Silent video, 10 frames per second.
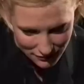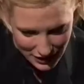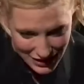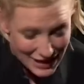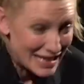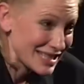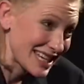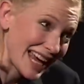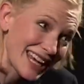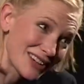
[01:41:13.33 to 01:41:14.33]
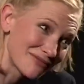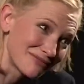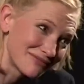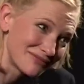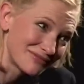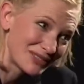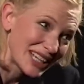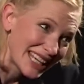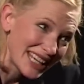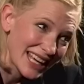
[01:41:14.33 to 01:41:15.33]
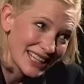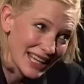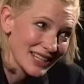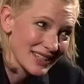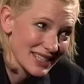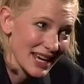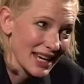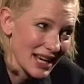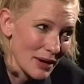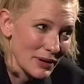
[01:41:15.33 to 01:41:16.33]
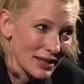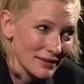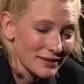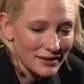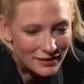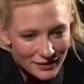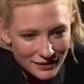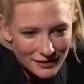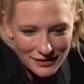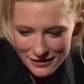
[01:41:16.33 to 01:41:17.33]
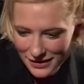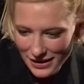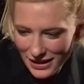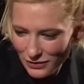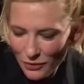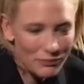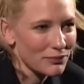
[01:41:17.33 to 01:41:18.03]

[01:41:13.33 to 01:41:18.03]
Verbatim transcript: is to entertain, really, at the end of the day. I mean, it's what